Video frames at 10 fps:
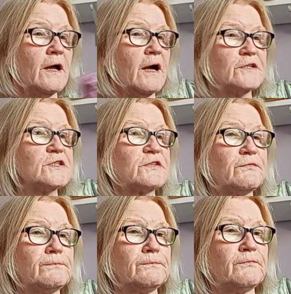I
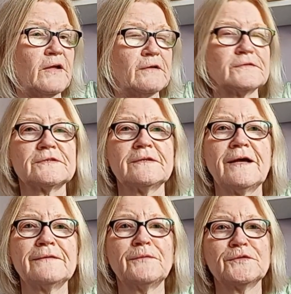just felt
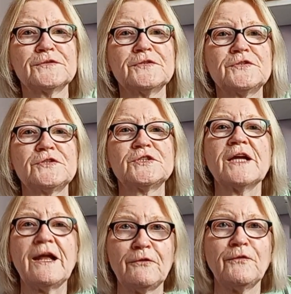I'd want to
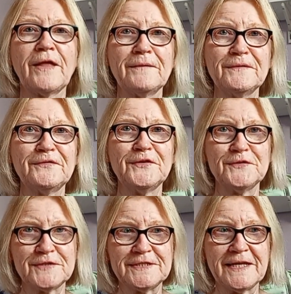share all that with you
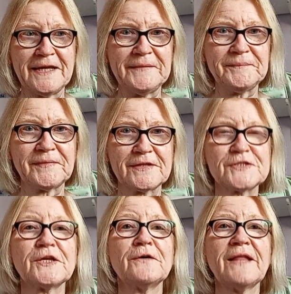today.
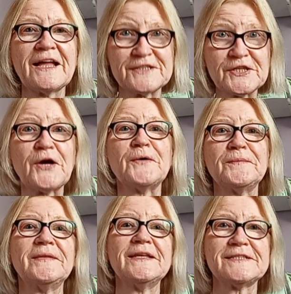So let's
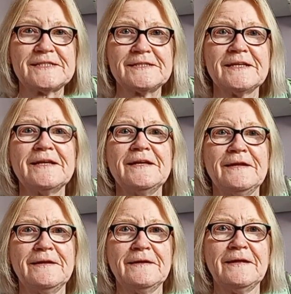hope this
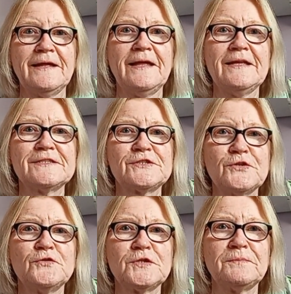is
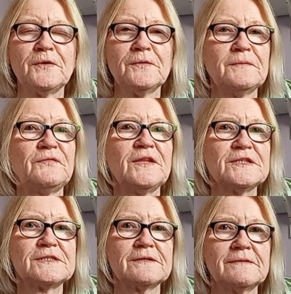suitable with
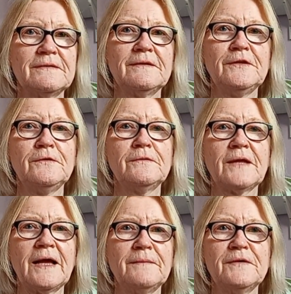this new
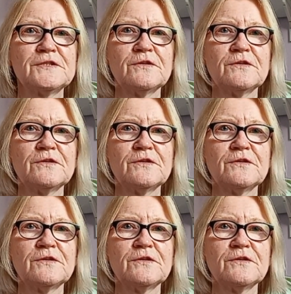camera.